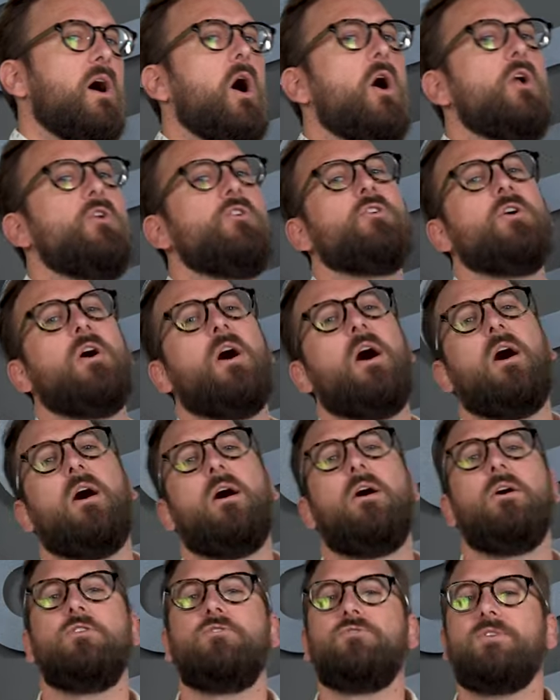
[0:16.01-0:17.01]
under
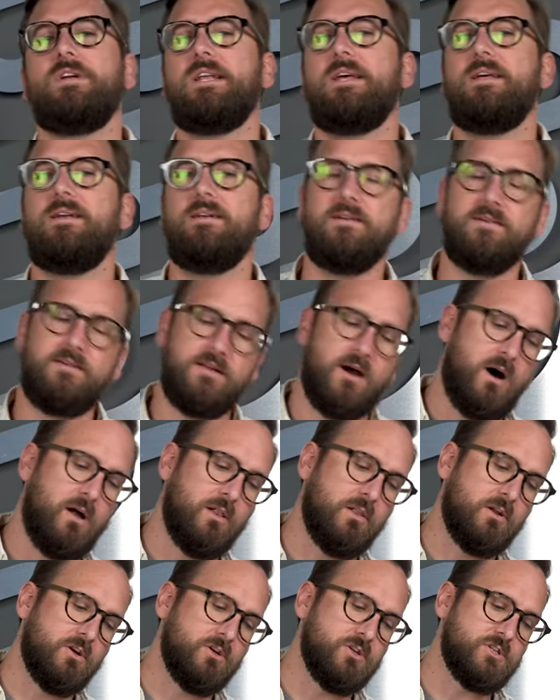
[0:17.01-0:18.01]

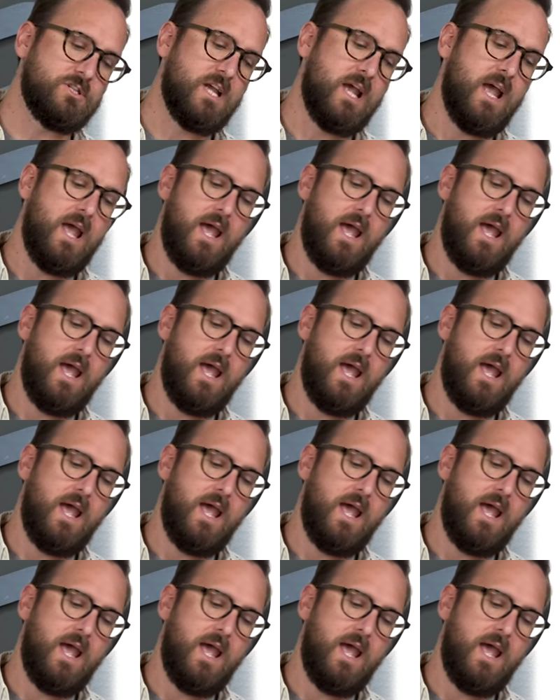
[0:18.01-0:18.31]
$100.